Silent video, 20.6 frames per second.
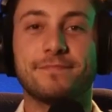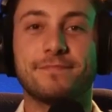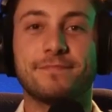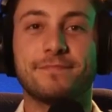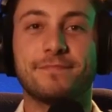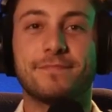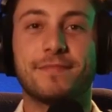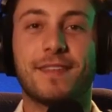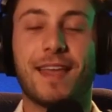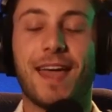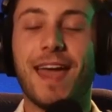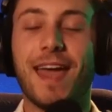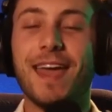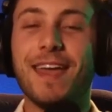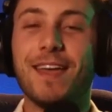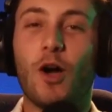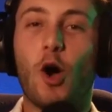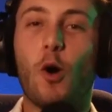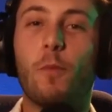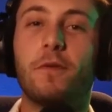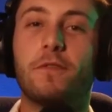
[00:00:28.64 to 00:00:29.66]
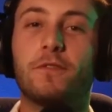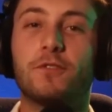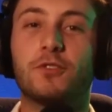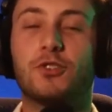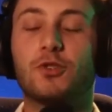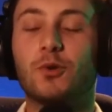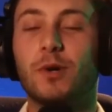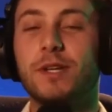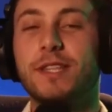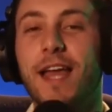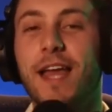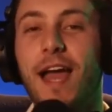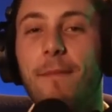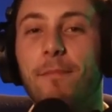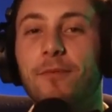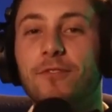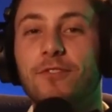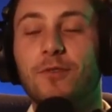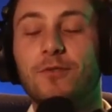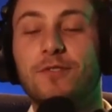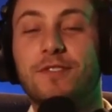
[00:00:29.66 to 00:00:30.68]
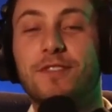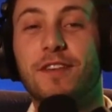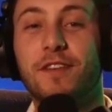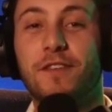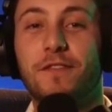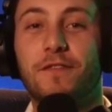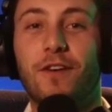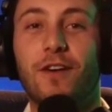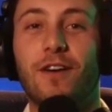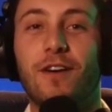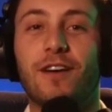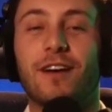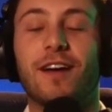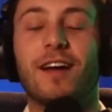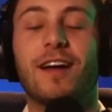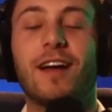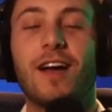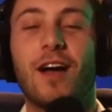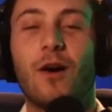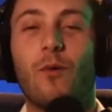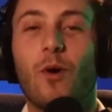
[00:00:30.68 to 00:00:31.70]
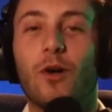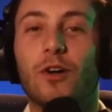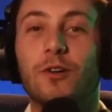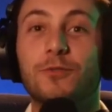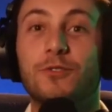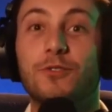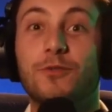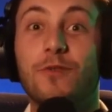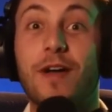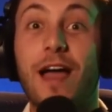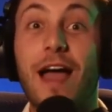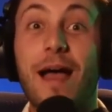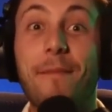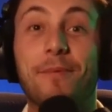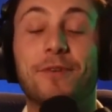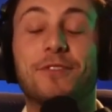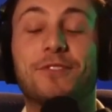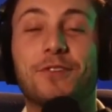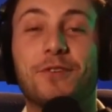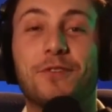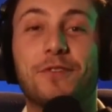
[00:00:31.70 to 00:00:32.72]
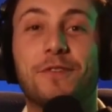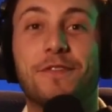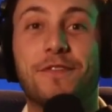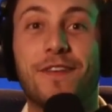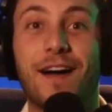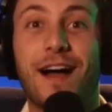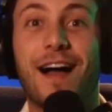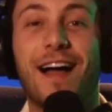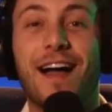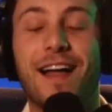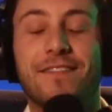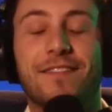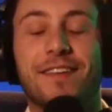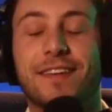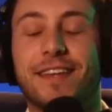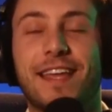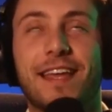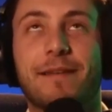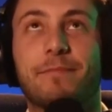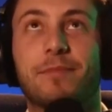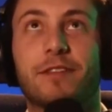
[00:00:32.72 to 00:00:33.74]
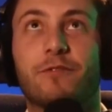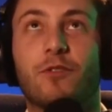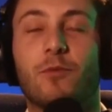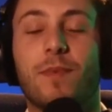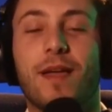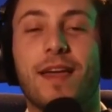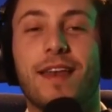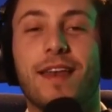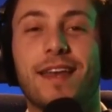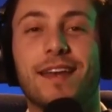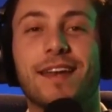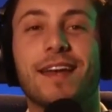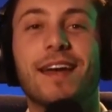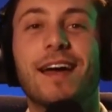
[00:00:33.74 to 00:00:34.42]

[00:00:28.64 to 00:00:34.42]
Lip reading: Hey, hope you've enjoyed the episodes thus far. Welcome to episode 5. I can't believe we made it.